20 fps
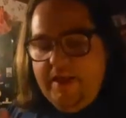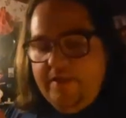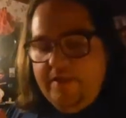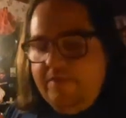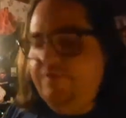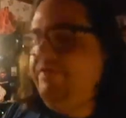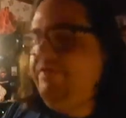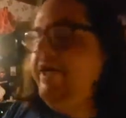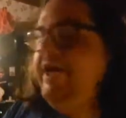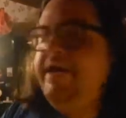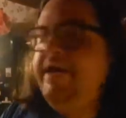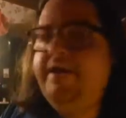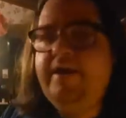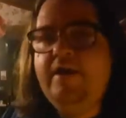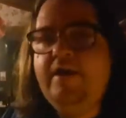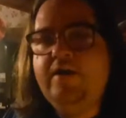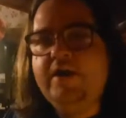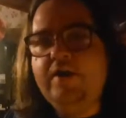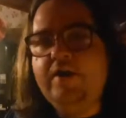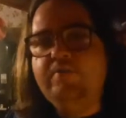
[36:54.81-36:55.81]
then
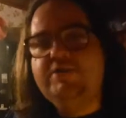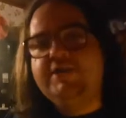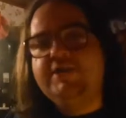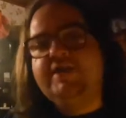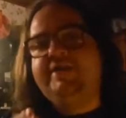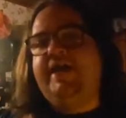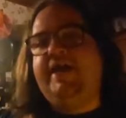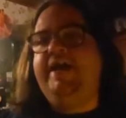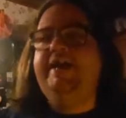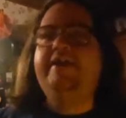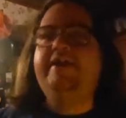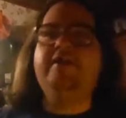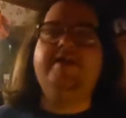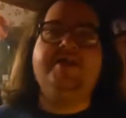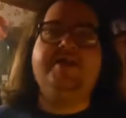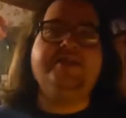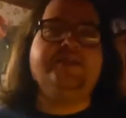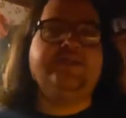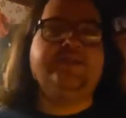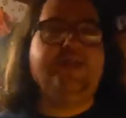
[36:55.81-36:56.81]
once you got that
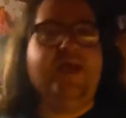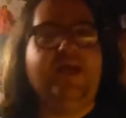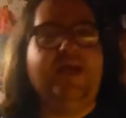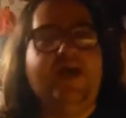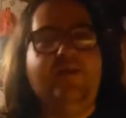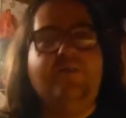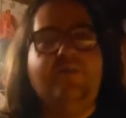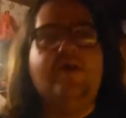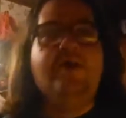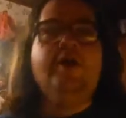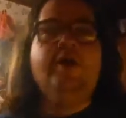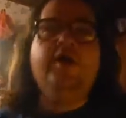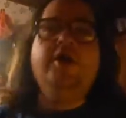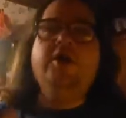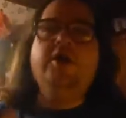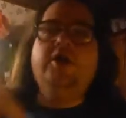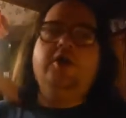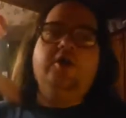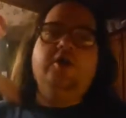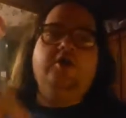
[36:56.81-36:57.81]
internet set up,
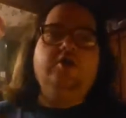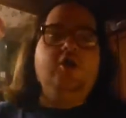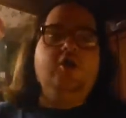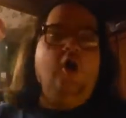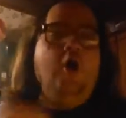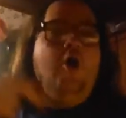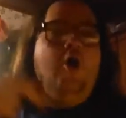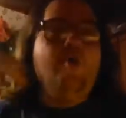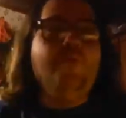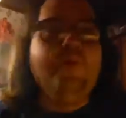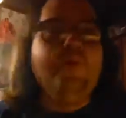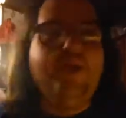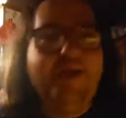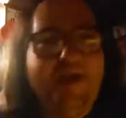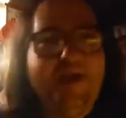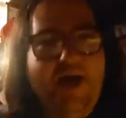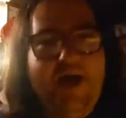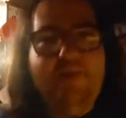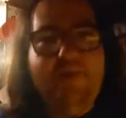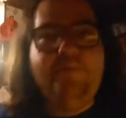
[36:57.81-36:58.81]
open
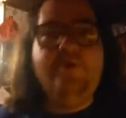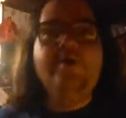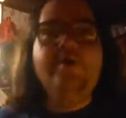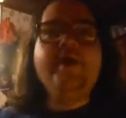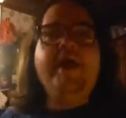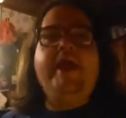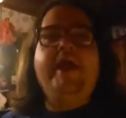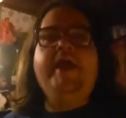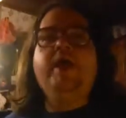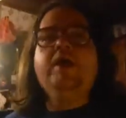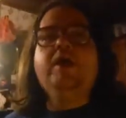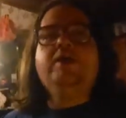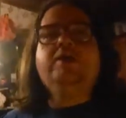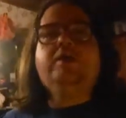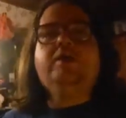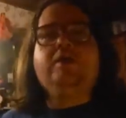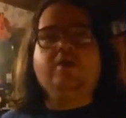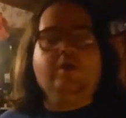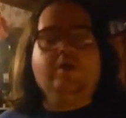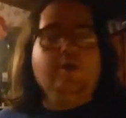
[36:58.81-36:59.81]
it up. Okay,
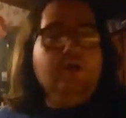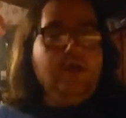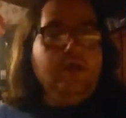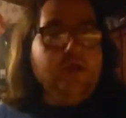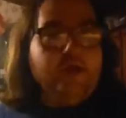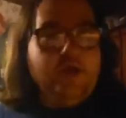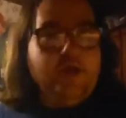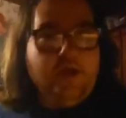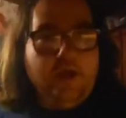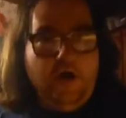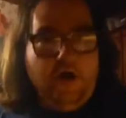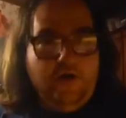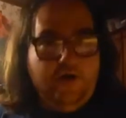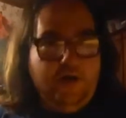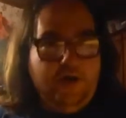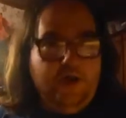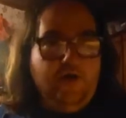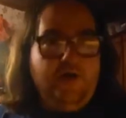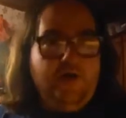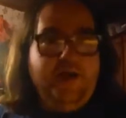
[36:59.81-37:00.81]
go to your